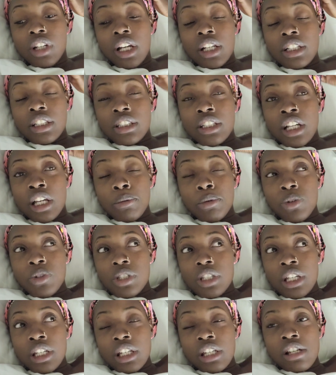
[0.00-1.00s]
at the time it
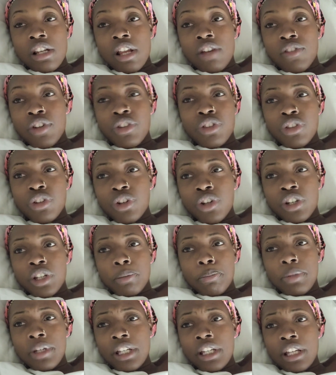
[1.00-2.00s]
was like
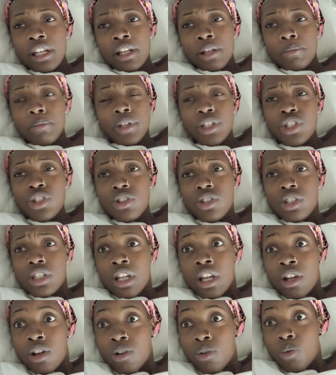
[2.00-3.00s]
11.30 p.m. And she was
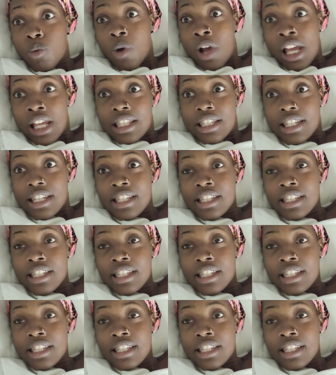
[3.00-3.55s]
like, what?